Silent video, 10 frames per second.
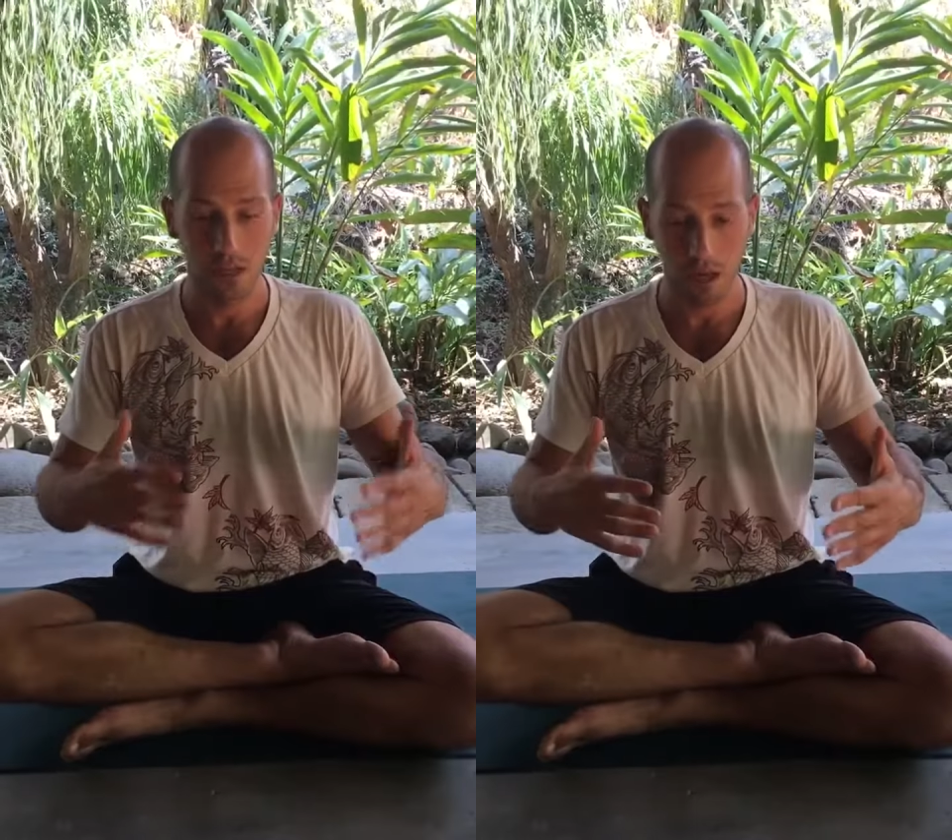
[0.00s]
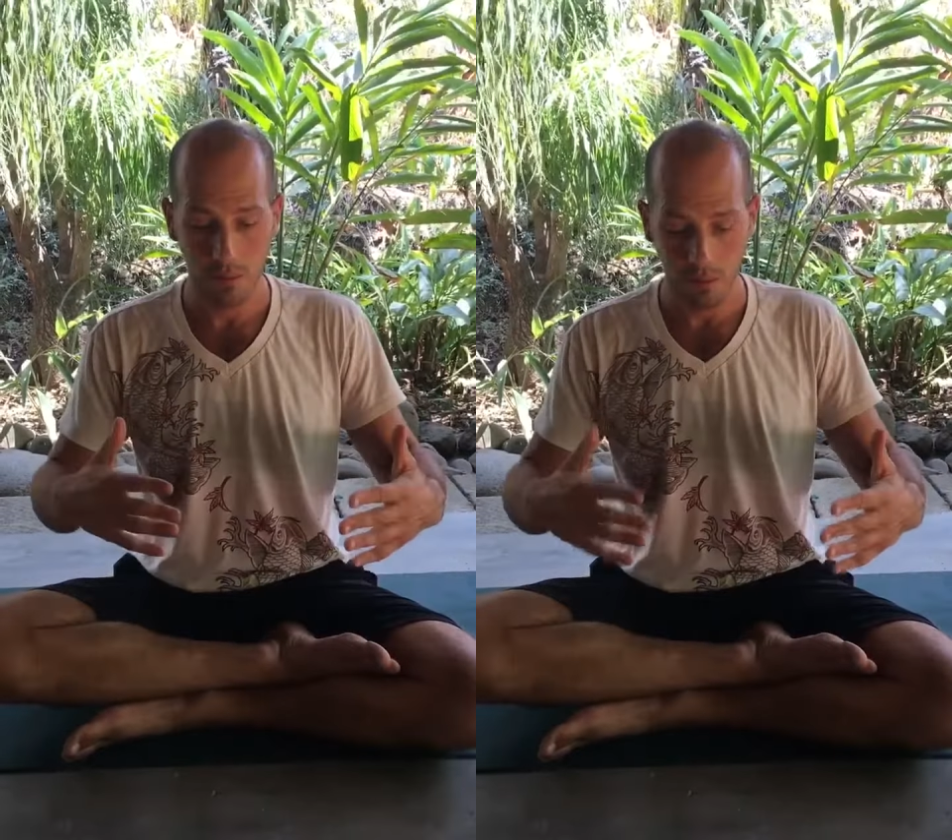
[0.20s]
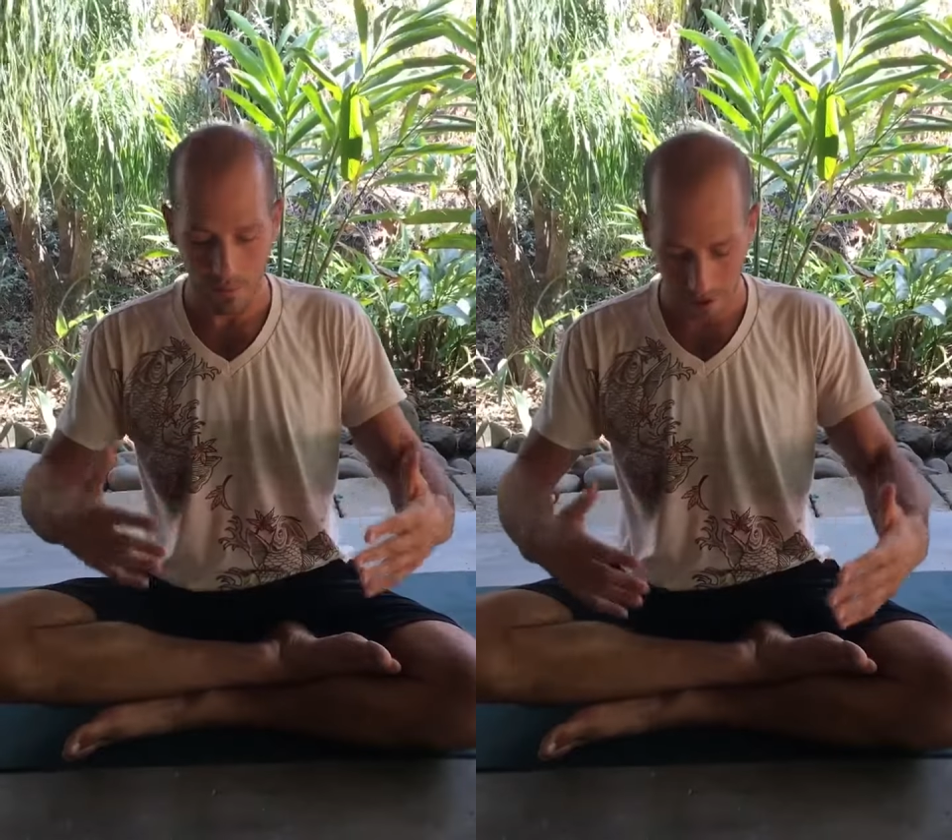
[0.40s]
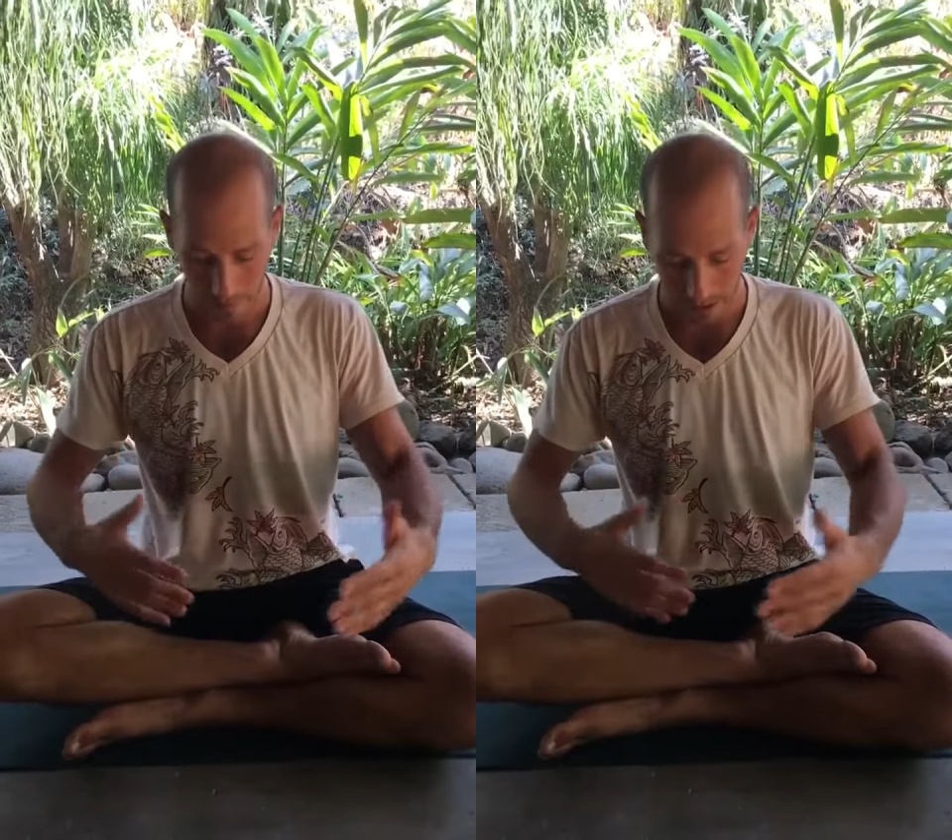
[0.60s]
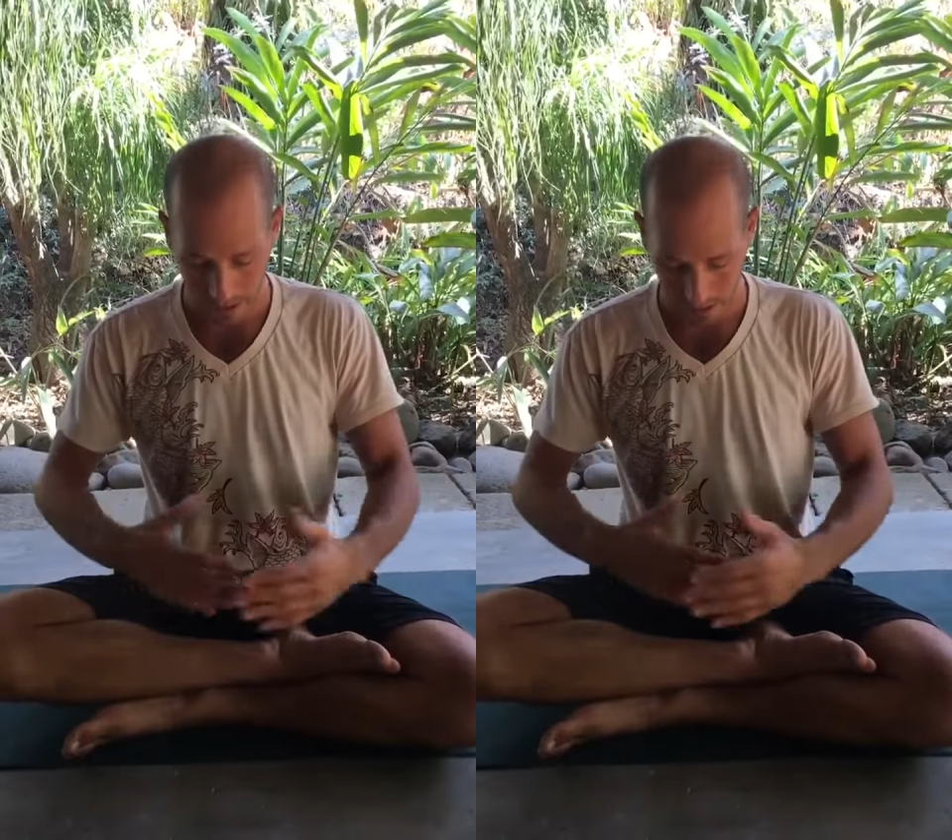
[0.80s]
It's going to be very
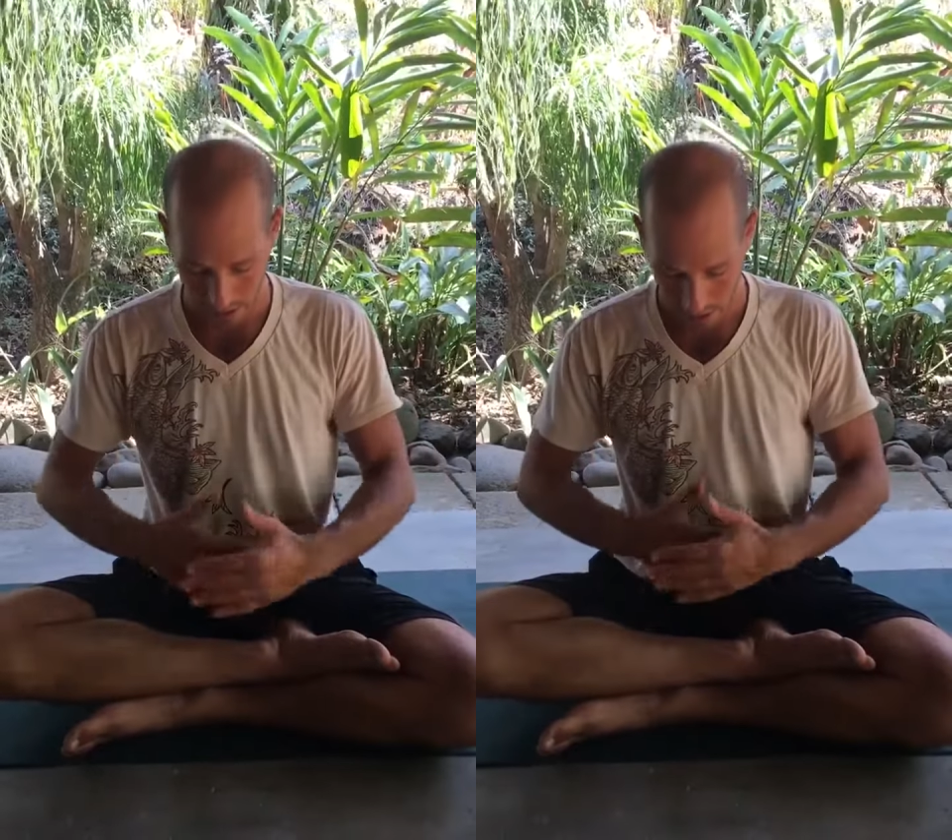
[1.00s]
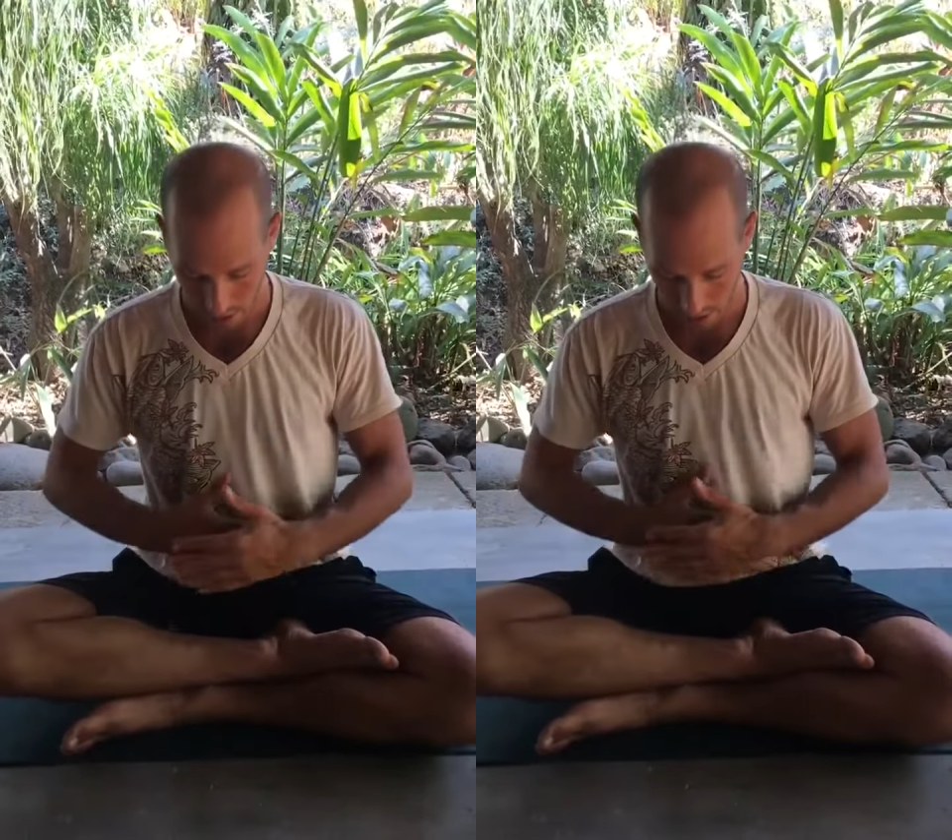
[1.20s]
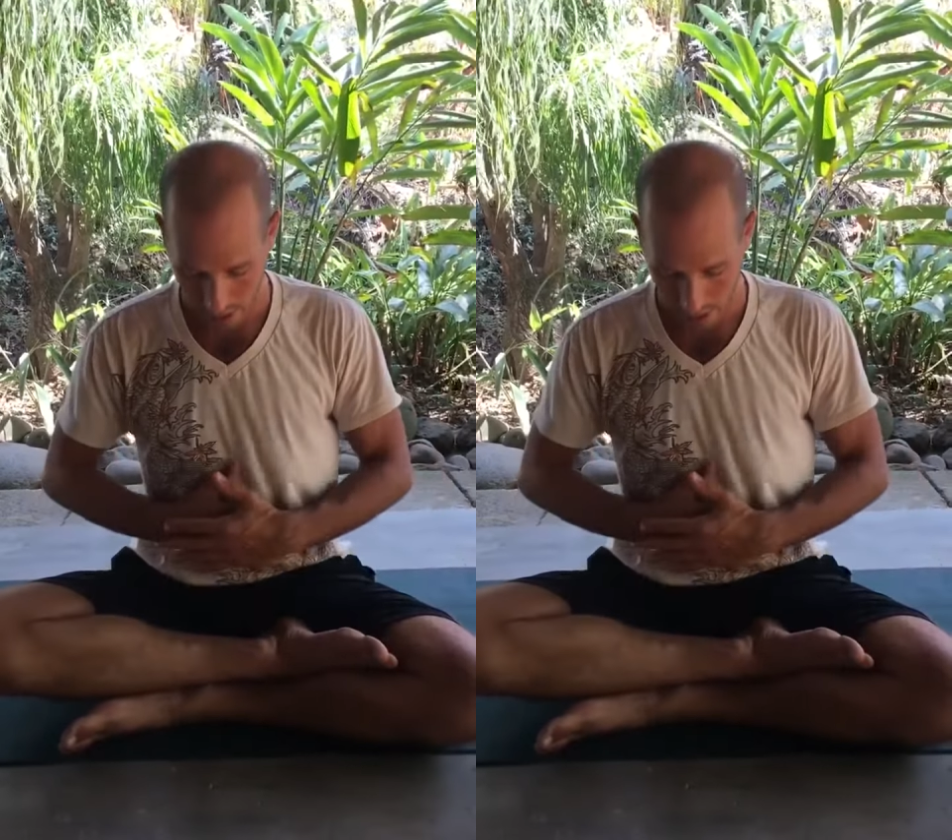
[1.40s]
basic. Take your